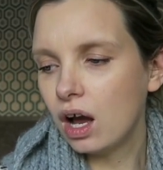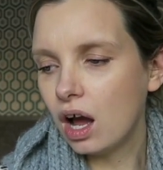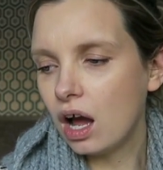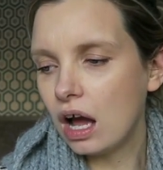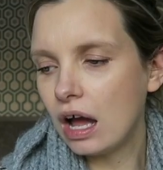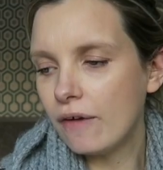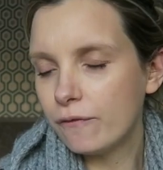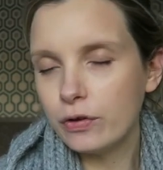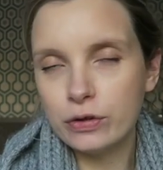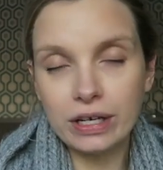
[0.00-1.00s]

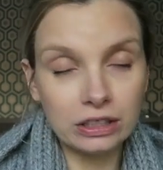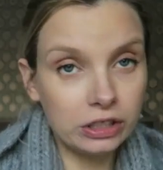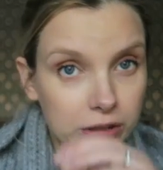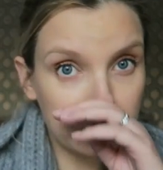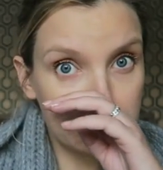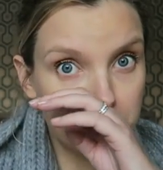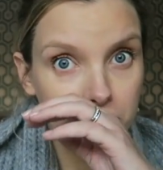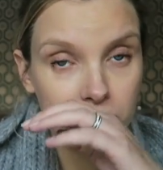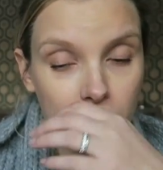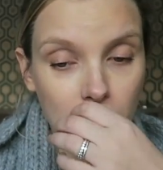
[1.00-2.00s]
food actually does
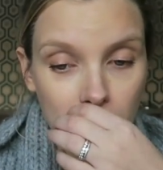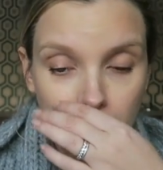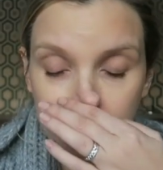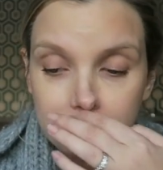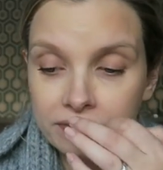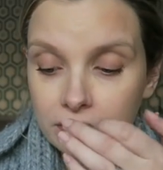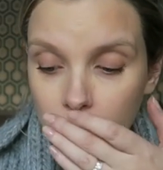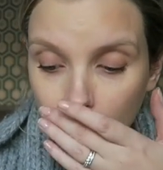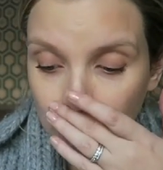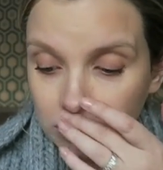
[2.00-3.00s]
do to
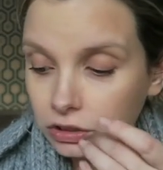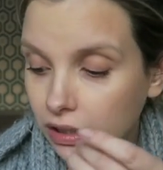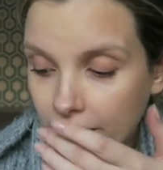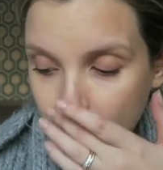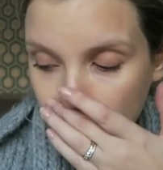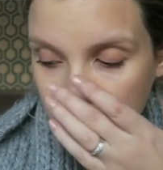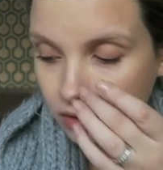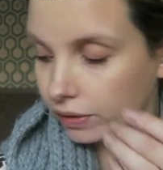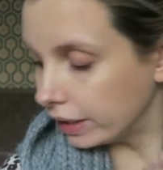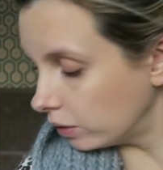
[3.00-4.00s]
your blood sugar levels.
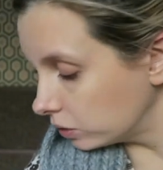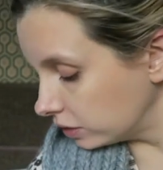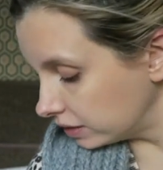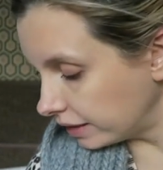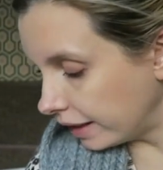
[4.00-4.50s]
Sorry, hold on a